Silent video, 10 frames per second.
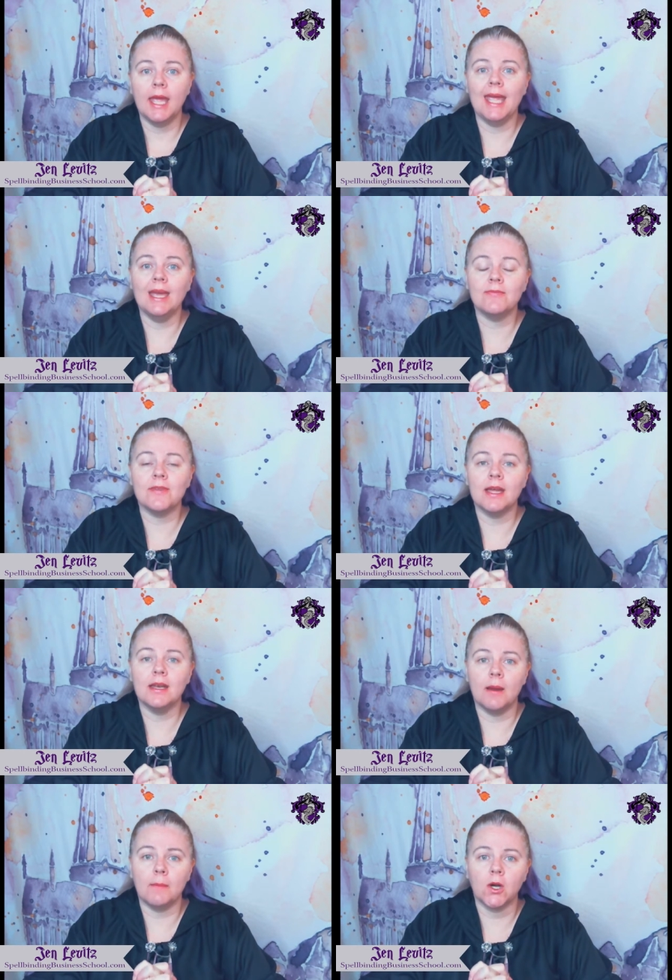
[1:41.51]
If that
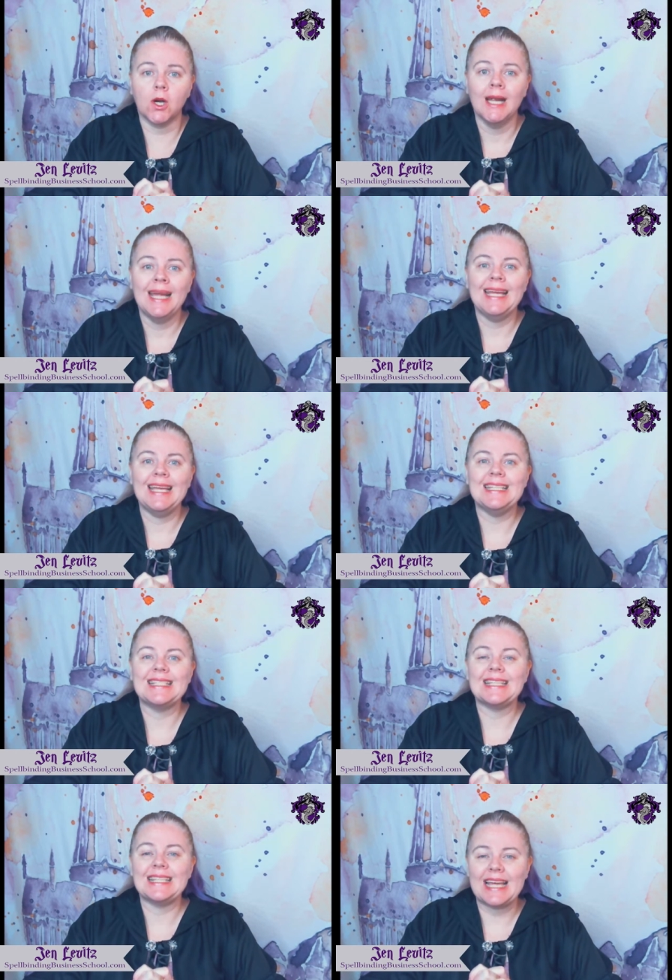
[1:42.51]
number
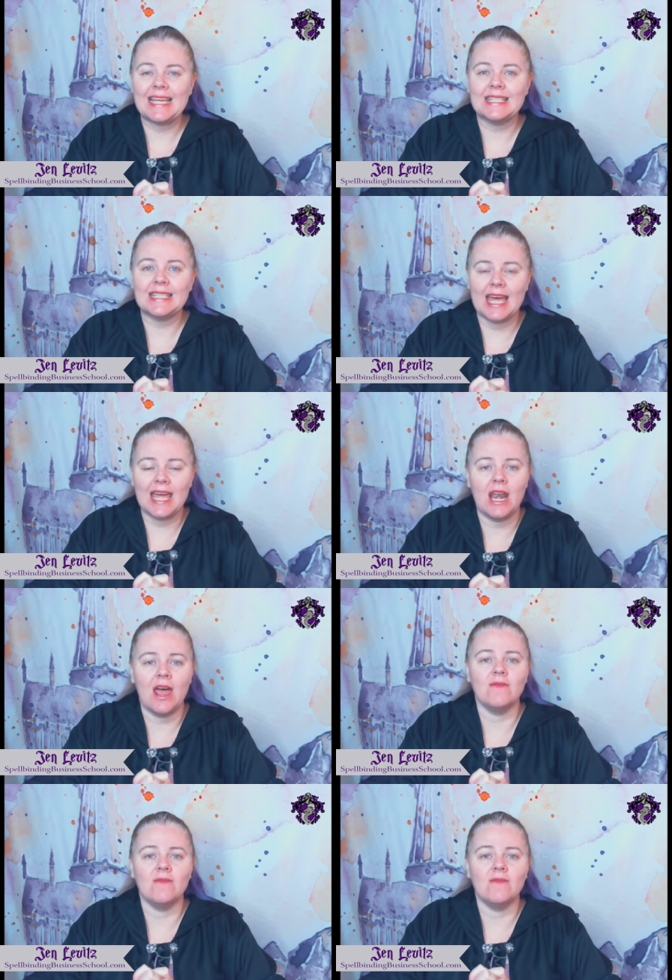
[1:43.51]
is less than